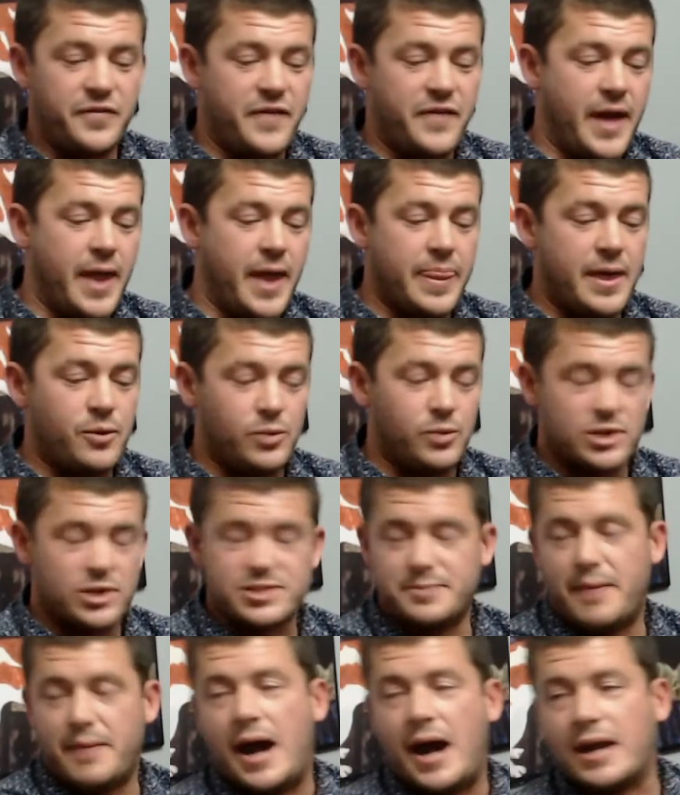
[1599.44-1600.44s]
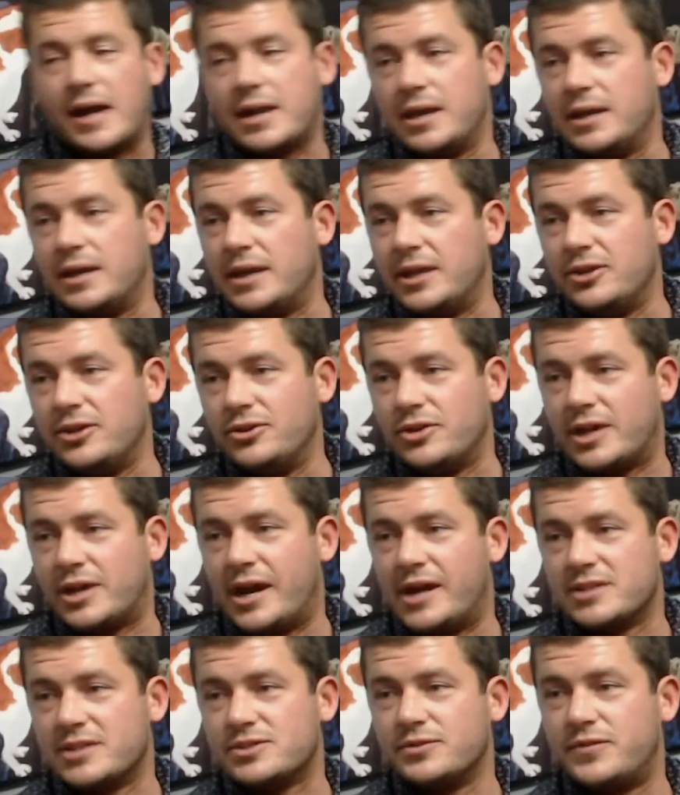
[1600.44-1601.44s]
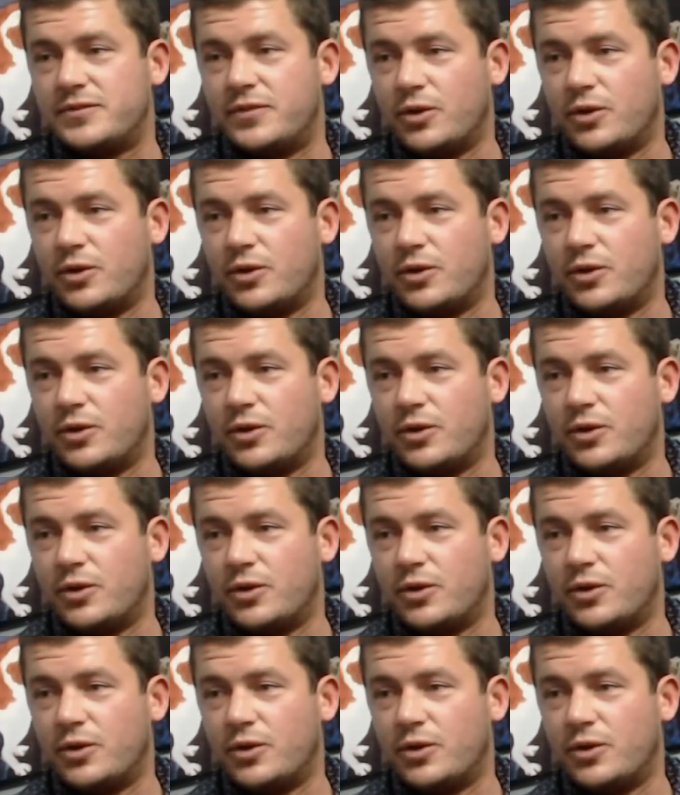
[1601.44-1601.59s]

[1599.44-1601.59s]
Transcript: We found there was a market in Newcastle